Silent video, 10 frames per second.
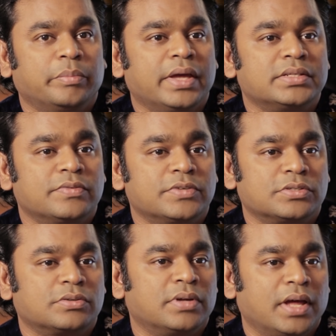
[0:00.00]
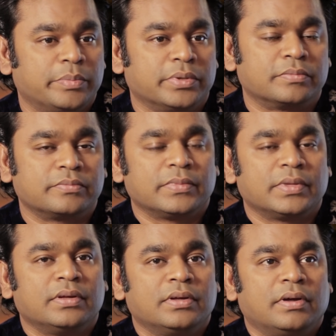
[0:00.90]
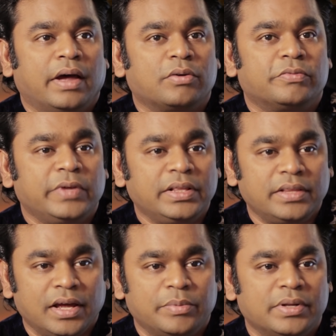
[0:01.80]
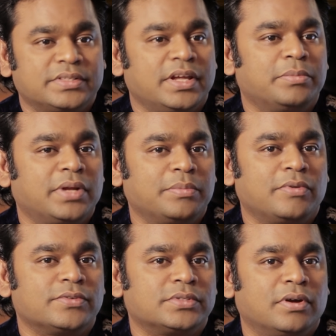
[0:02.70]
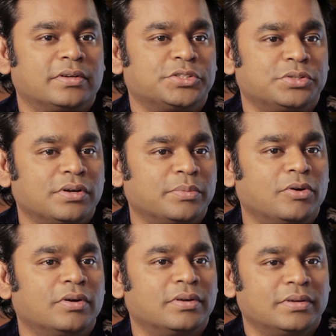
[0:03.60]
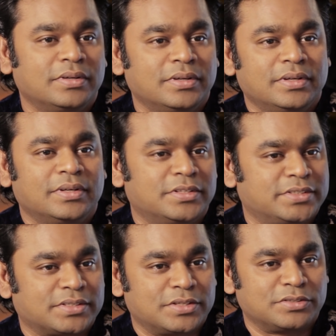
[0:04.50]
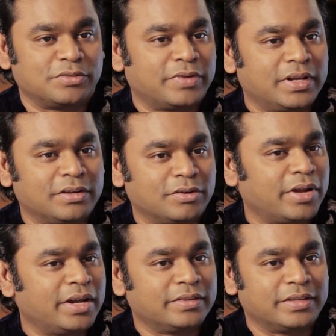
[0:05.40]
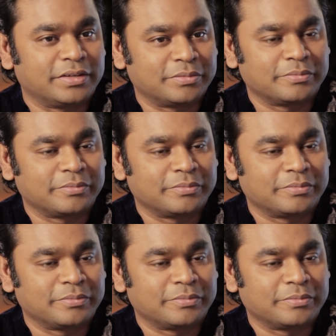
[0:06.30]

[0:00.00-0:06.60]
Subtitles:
major which is going to happen. I could feel that, but at the same time, I was not sure about the success or failure or anything.